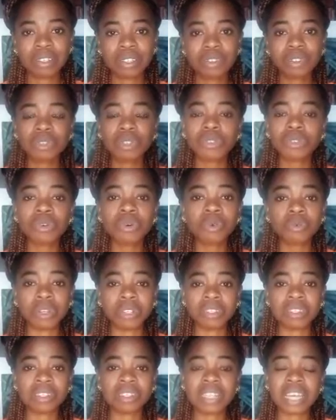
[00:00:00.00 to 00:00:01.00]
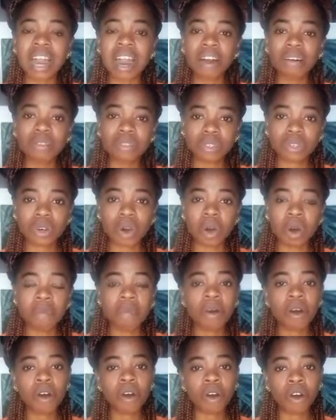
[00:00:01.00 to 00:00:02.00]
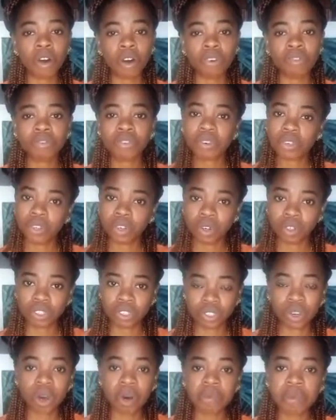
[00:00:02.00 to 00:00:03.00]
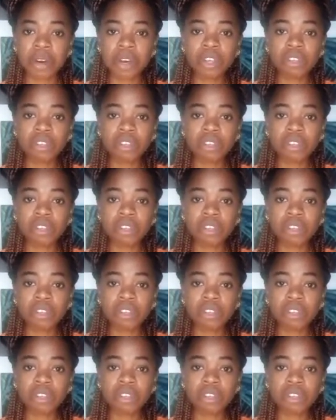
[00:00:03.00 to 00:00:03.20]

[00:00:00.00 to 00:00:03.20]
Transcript: to do with the outcome of your job.